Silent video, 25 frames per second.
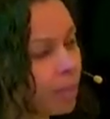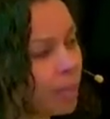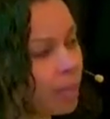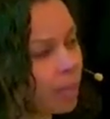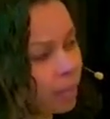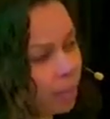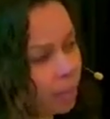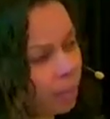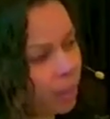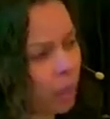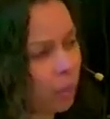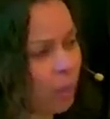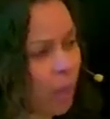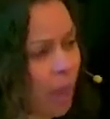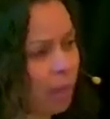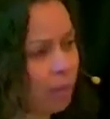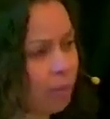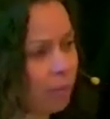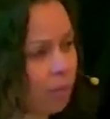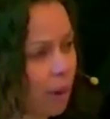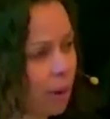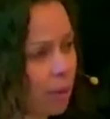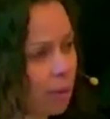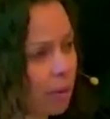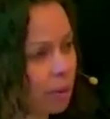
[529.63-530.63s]
And we need to
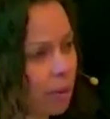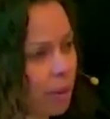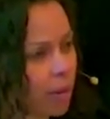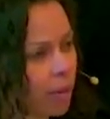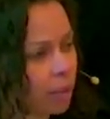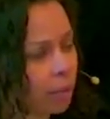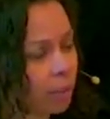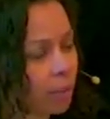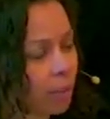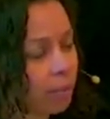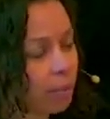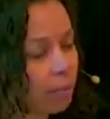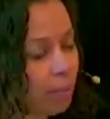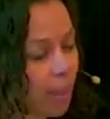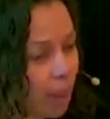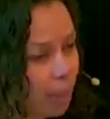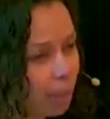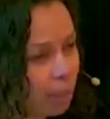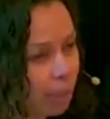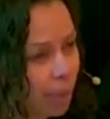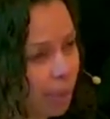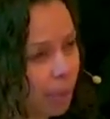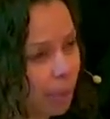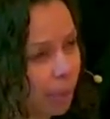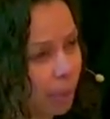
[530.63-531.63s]
go back farther and
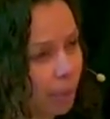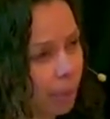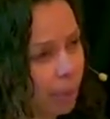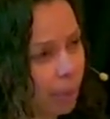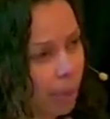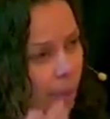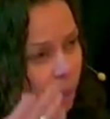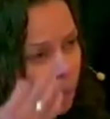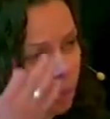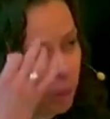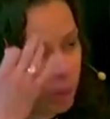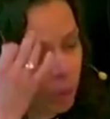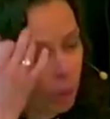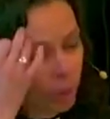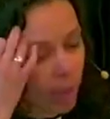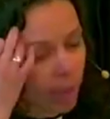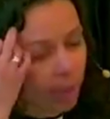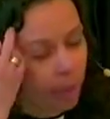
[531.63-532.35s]
remember